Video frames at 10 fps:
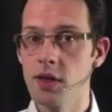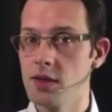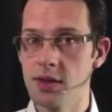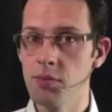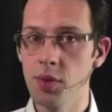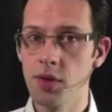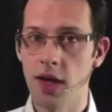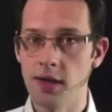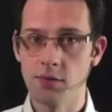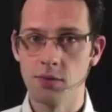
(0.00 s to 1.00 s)
simple
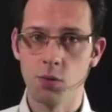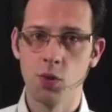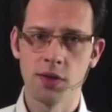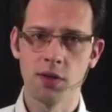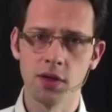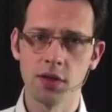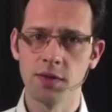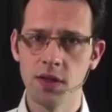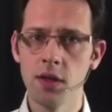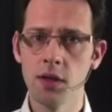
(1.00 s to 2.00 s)
as what a lot of
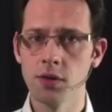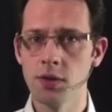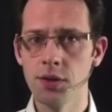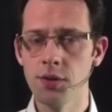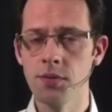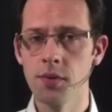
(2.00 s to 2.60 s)
CEOs do: